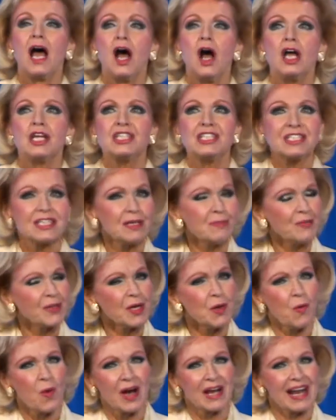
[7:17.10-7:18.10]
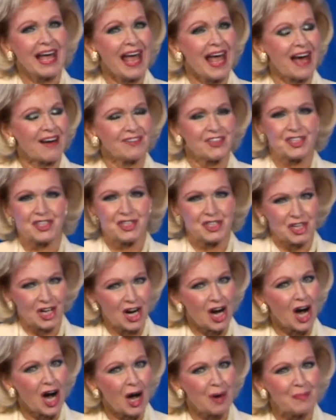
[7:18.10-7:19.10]
simply want to have a
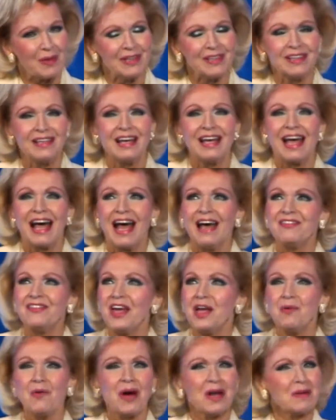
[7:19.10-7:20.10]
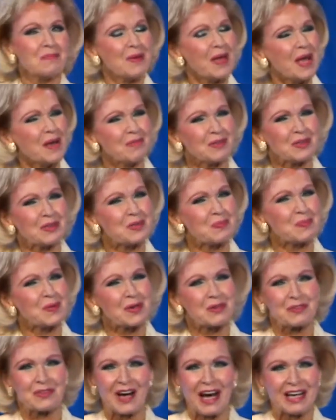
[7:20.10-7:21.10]
job and they want to be able to
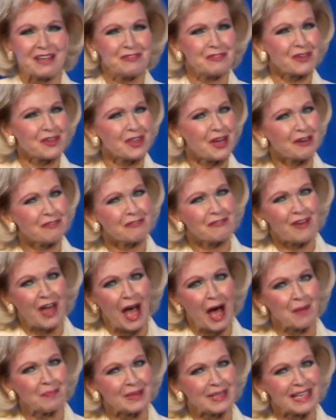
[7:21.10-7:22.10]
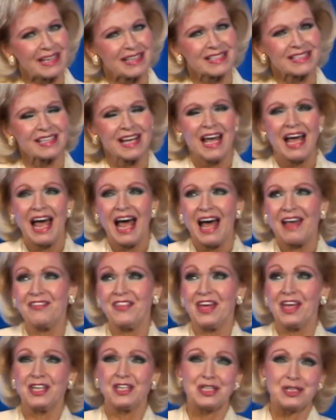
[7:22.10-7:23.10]
provide for their families. And
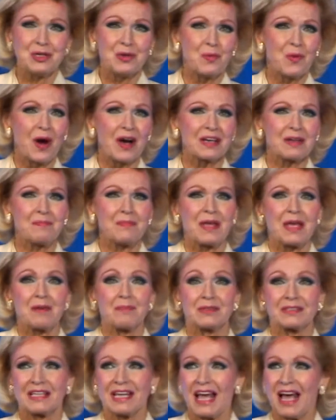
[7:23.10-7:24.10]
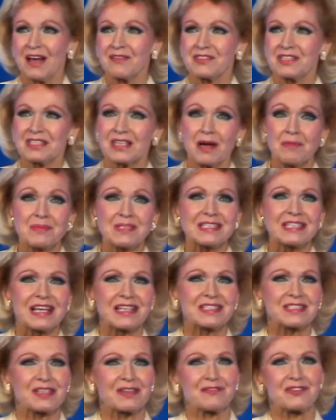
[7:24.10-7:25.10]
they do want to be able to have some
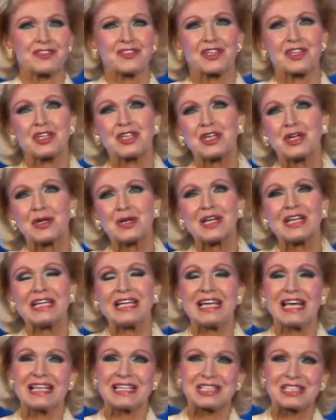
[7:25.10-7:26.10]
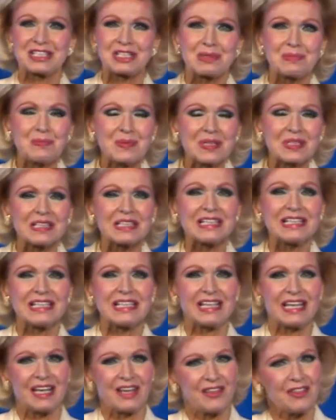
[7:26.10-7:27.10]
sense of security and
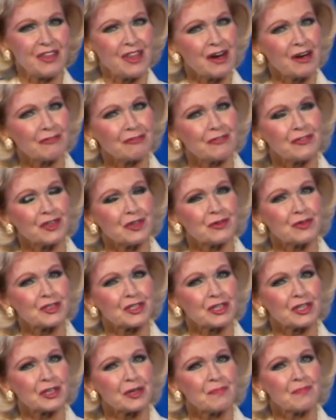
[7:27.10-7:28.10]
stability in their future.